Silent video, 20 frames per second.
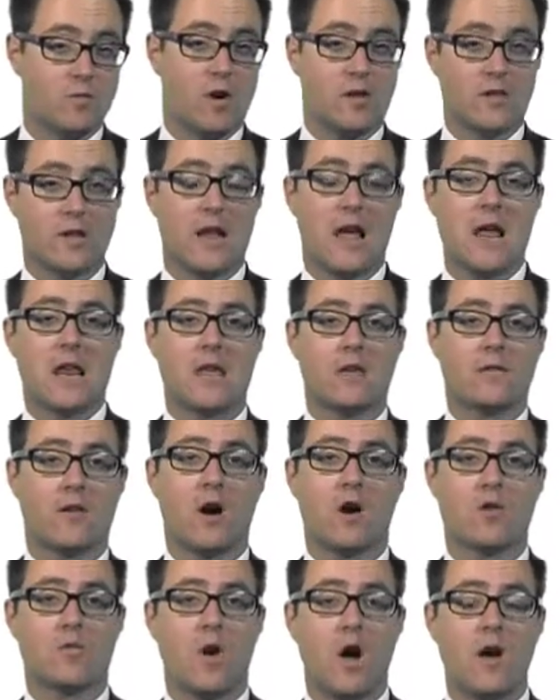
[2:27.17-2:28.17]
rather than any of
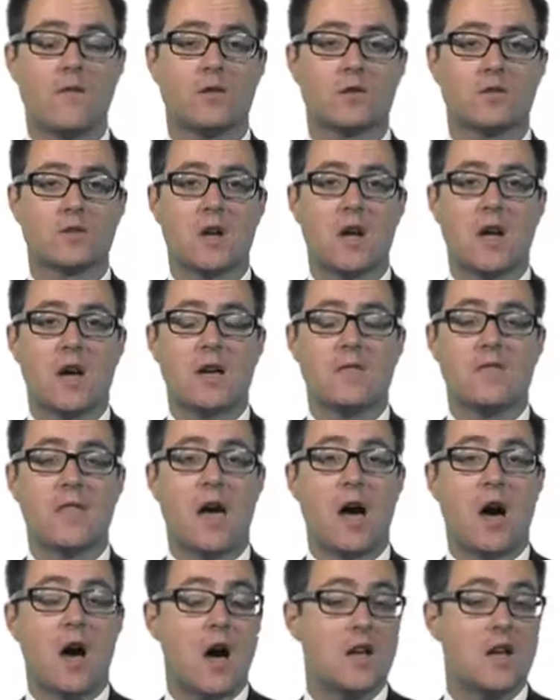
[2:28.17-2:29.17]
our rivals. Now,